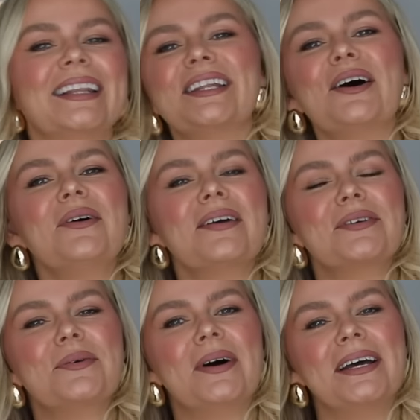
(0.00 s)
Hello
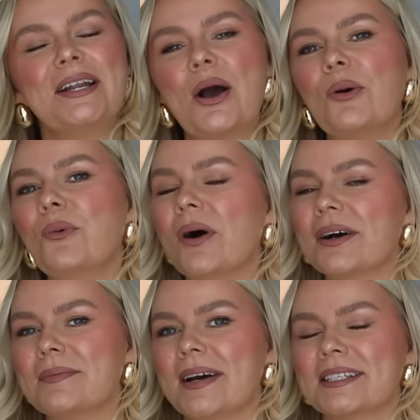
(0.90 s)
everyone,
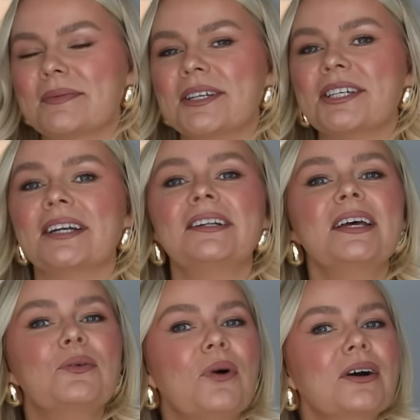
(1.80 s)
welcome back to my channel
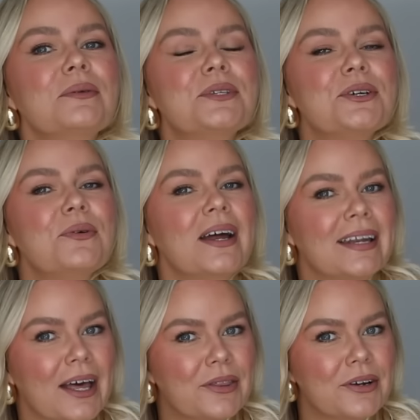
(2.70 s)
and welcome to
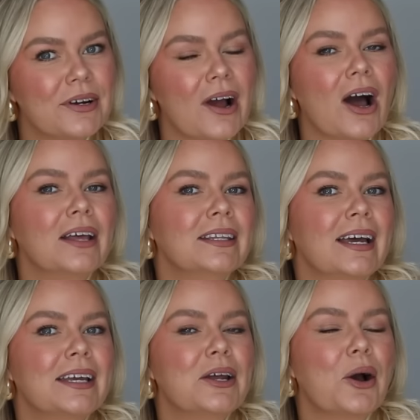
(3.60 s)
another
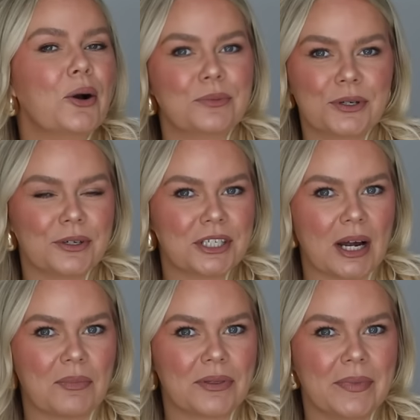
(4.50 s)
online home decor
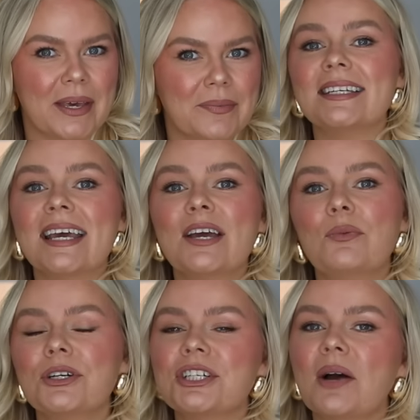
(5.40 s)
shop with me. Today
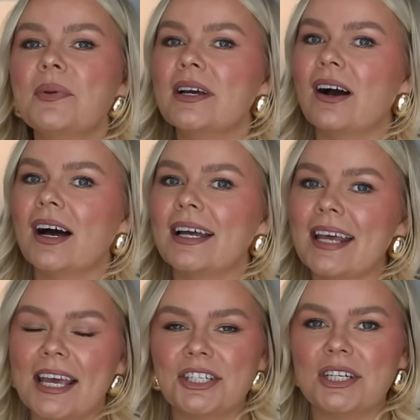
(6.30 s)
we're shopping
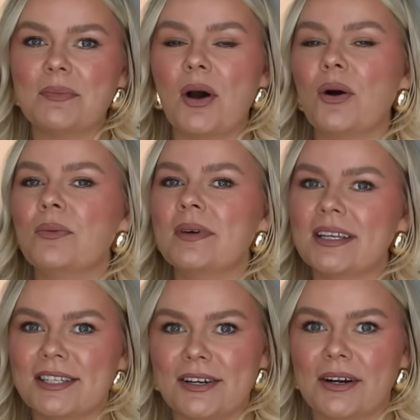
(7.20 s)
on H&M Home
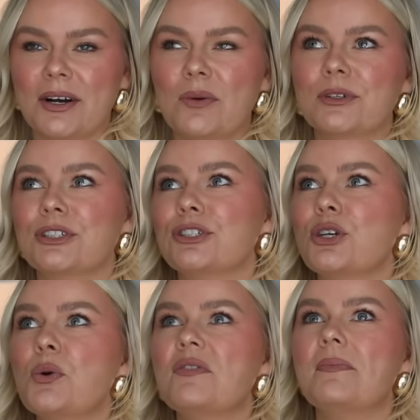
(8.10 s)
and Zara Home, which are
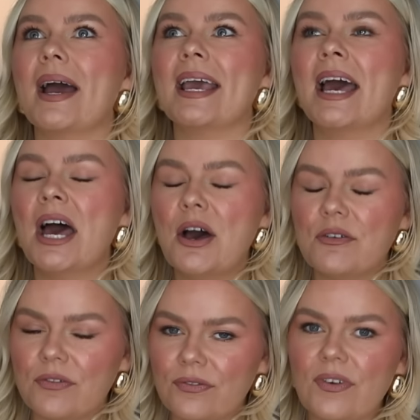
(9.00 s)
two of my
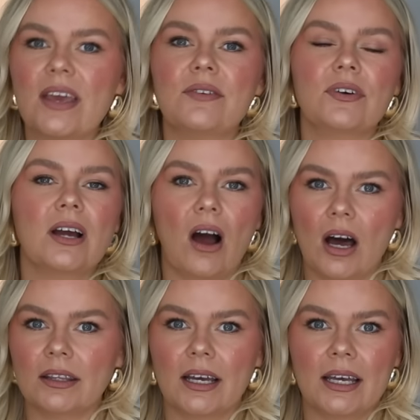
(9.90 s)
favorite
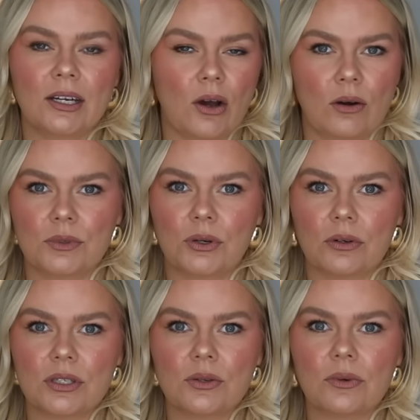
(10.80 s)
online home
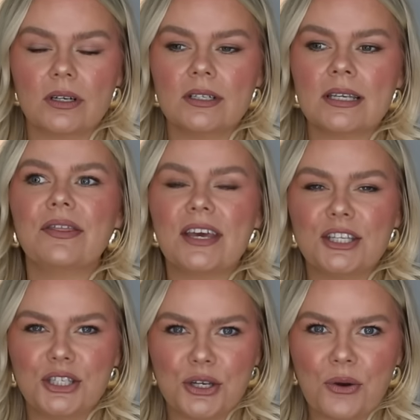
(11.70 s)
decor stores.
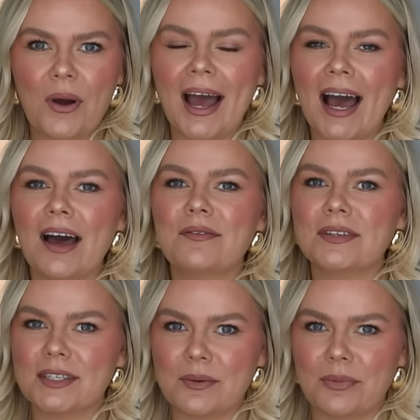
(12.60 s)
They do
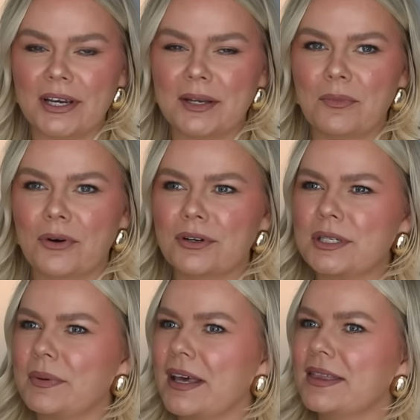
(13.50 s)
have some brick and
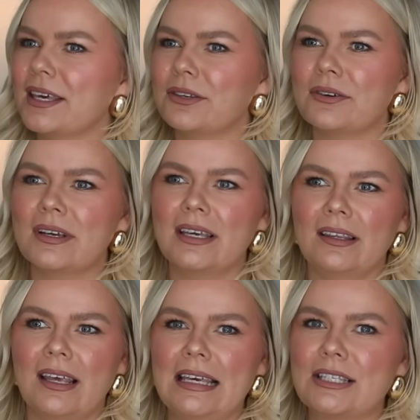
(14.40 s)
mortars, but I think they're
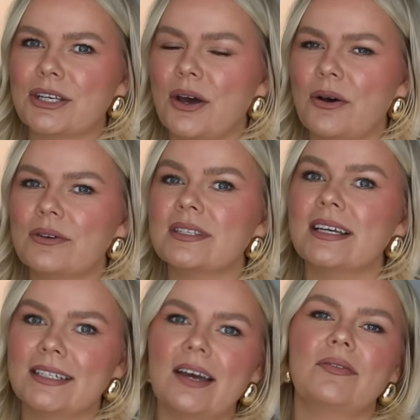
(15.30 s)
East Coast
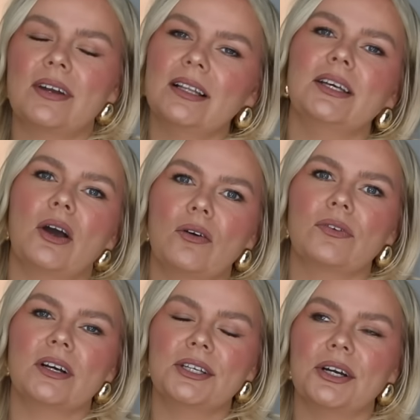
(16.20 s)
and definitely
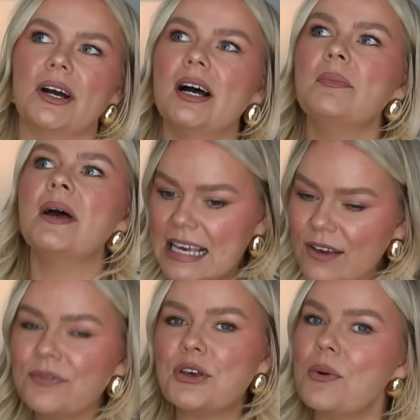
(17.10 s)
over in Europe.
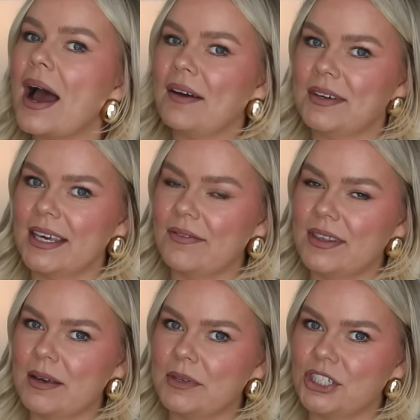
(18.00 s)
If you haven't
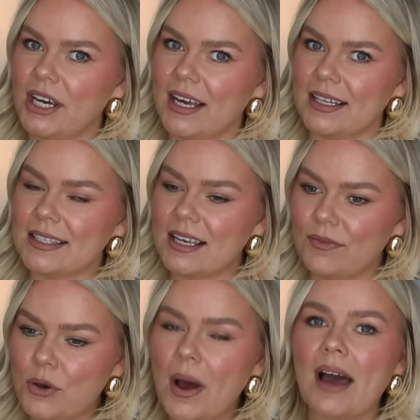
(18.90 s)
given them a chance,
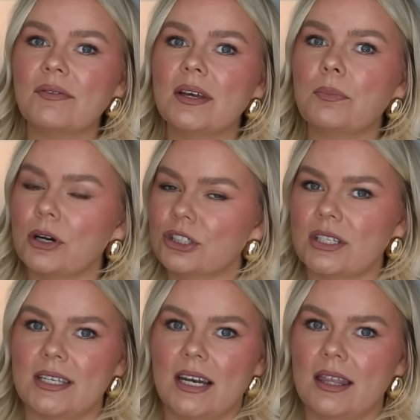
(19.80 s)
if you haven't
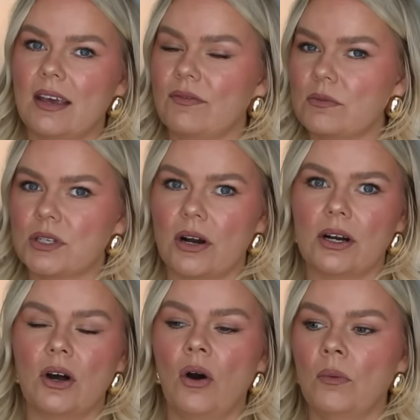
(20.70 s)
purchased anything from
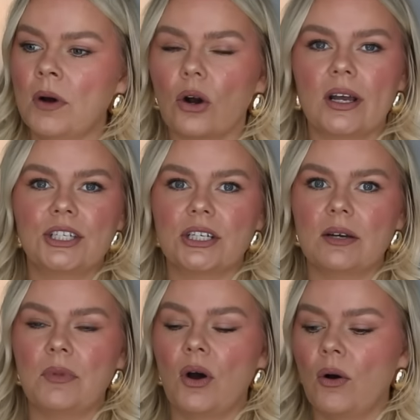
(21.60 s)
Zara Home or
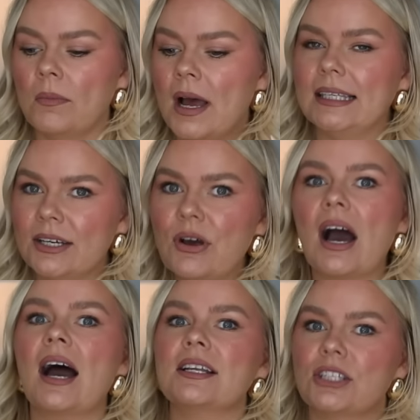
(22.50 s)
H&M Home, you
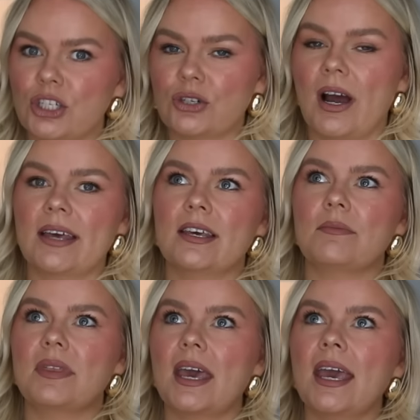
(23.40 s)
got to try
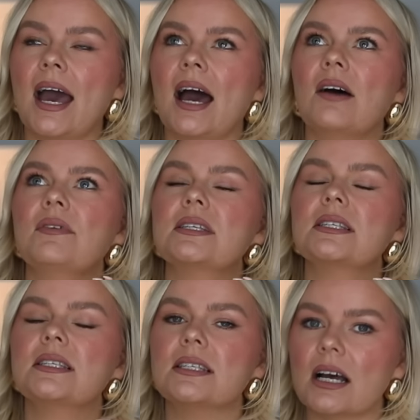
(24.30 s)
them. They have
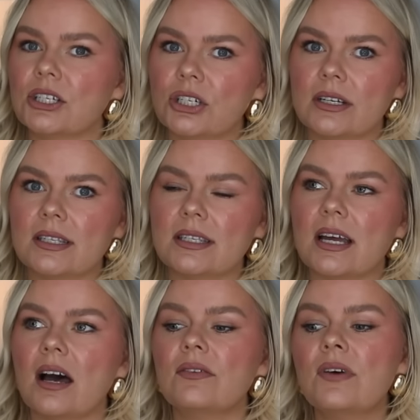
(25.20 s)
such good
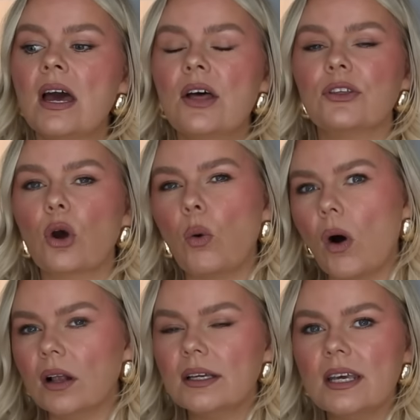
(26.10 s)
stuff. The
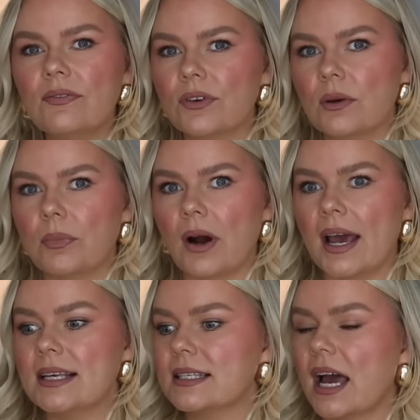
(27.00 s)
quality for the
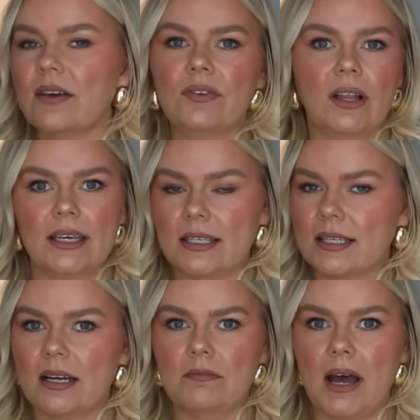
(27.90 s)
price I feel like
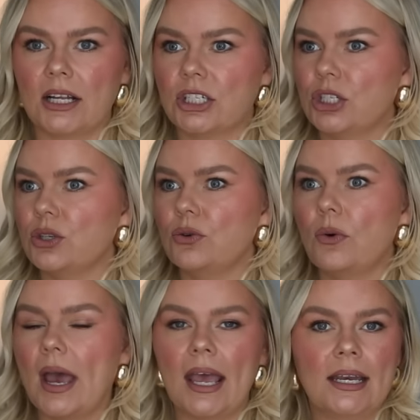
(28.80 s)
is unmatched
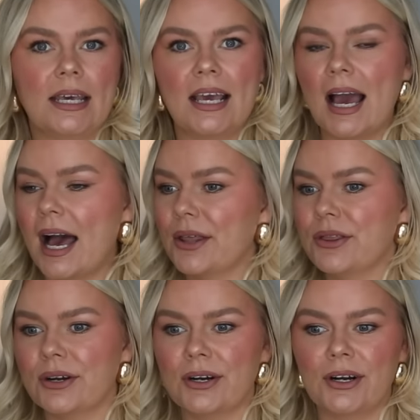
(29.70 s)
to any
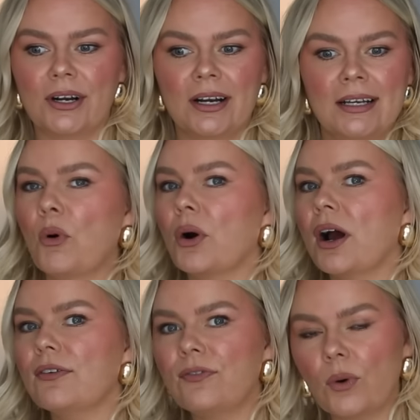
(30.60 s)
other more
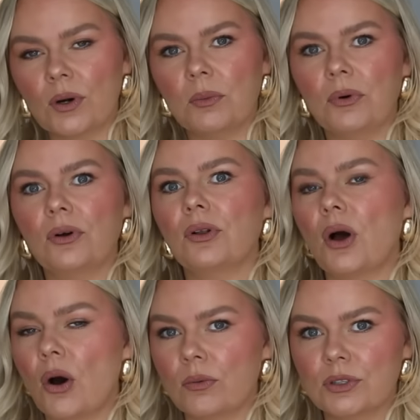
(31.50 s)

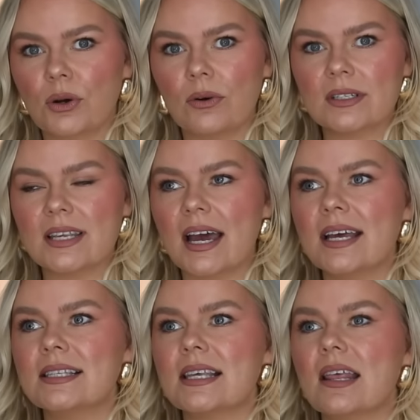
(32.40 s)
affordable home decor
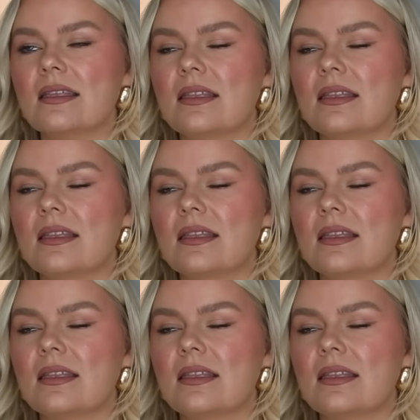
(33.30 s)
sites.